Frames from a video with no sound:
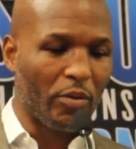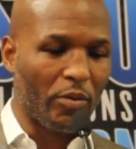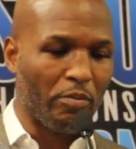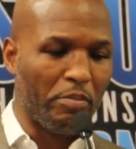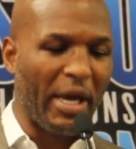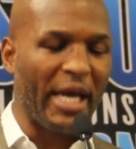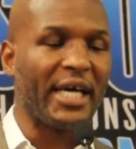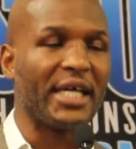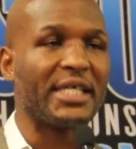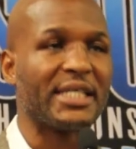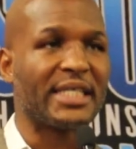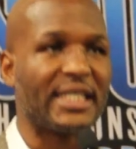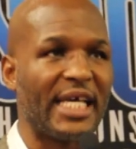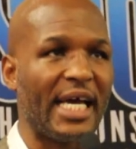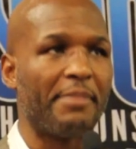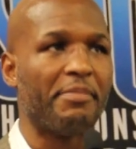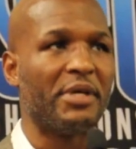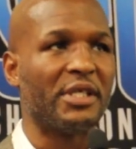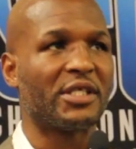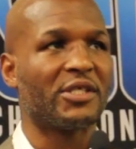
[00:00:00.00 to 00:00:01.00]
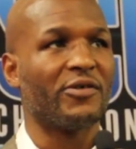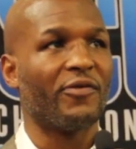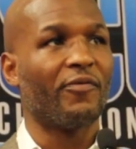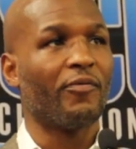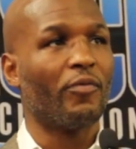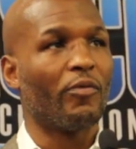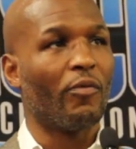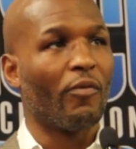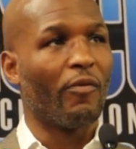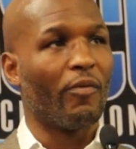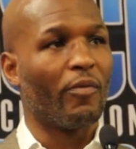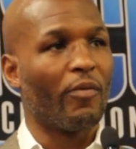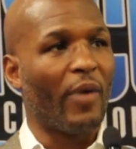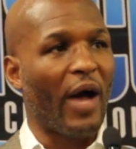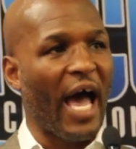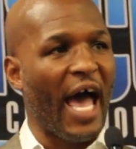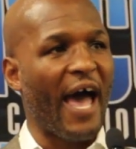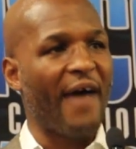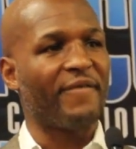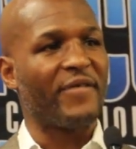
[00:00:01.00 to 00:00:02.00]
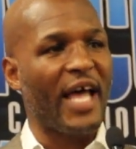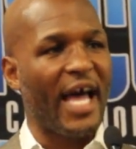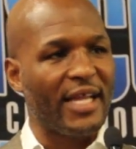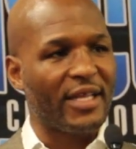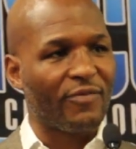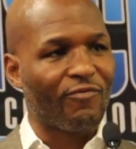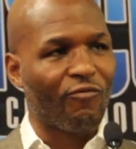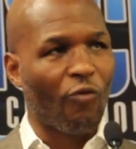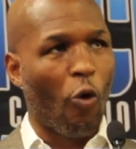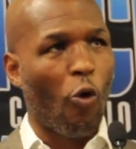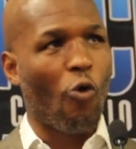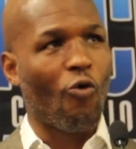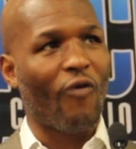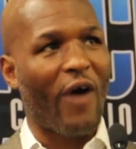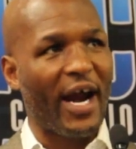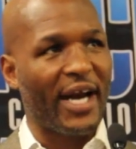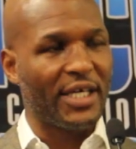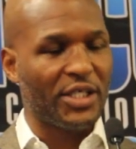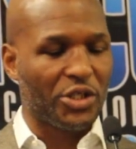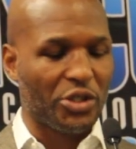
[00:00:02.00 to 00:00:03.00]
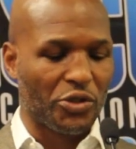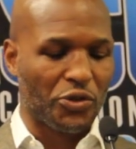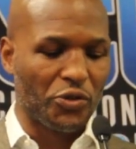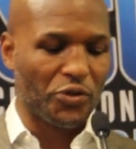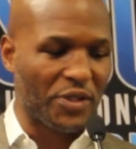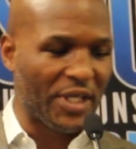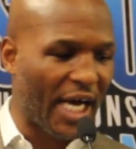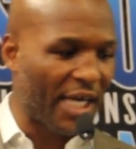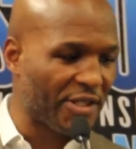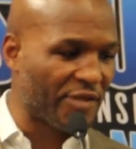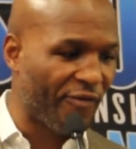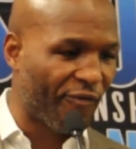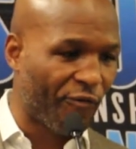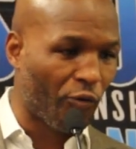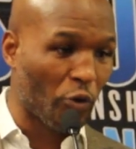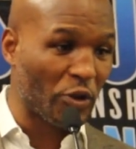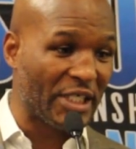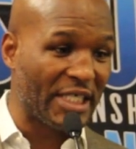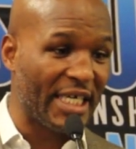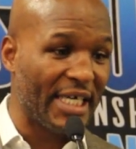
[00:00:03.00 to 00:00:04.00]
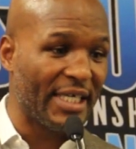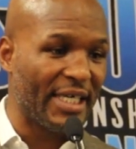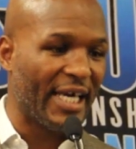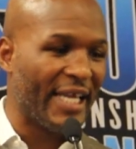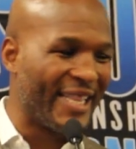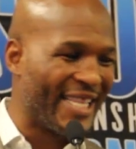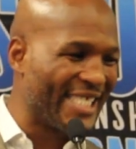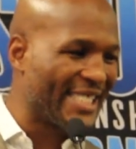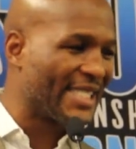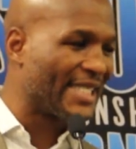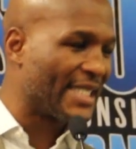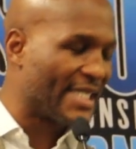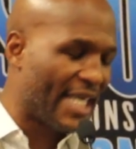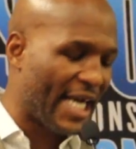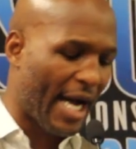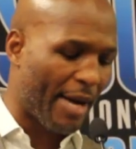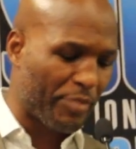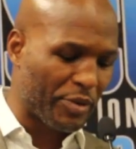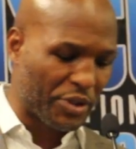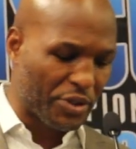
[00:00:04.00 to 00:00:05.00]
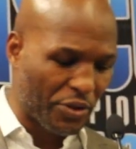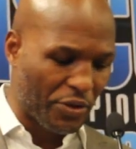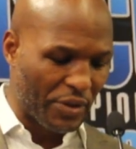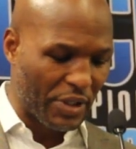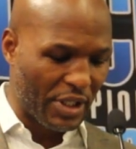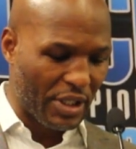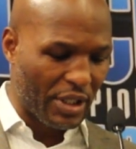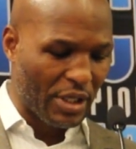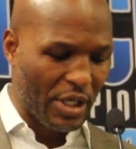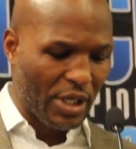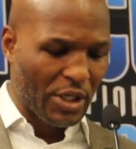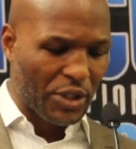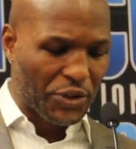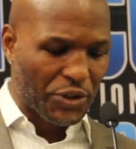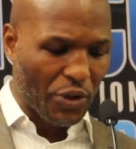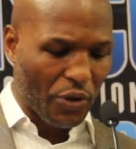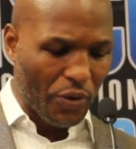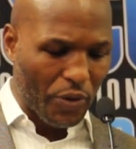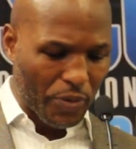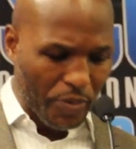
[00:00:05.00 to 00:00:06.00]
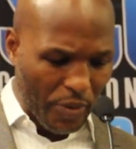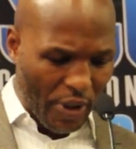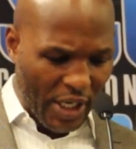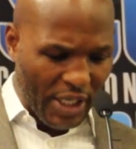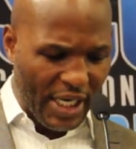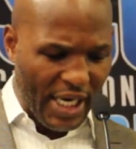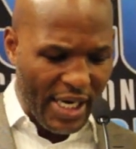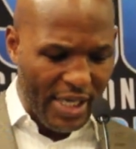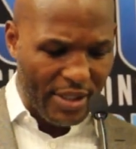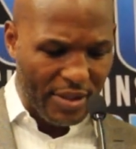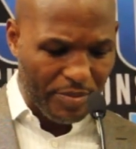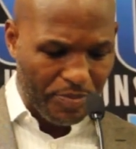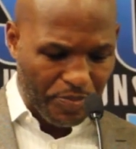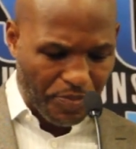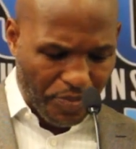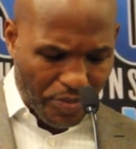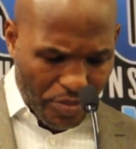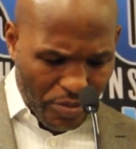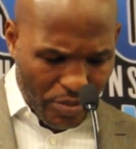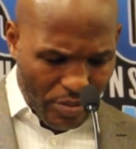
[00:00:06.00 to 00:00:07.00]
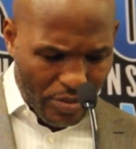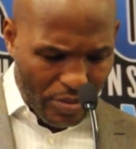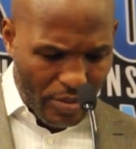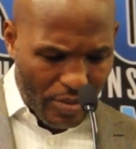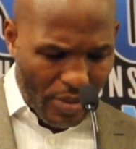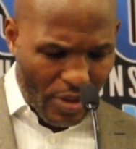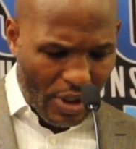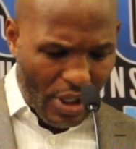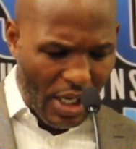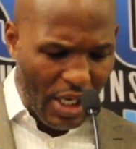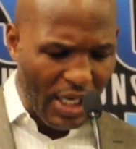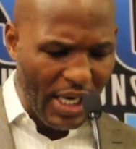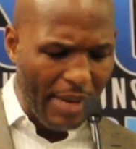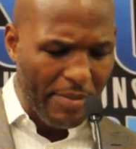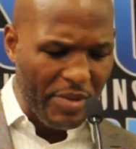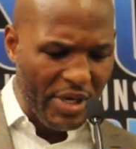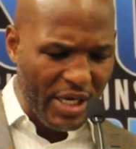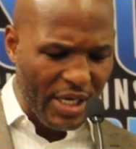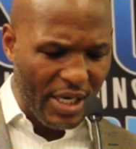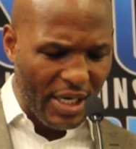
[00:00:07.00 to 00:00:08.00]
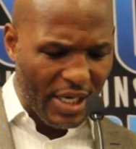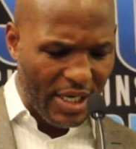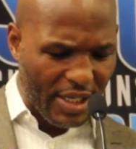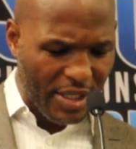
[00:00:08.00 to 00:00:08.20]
making a statement to have that roll right into 2014, and this is the opportunity. So, again, let me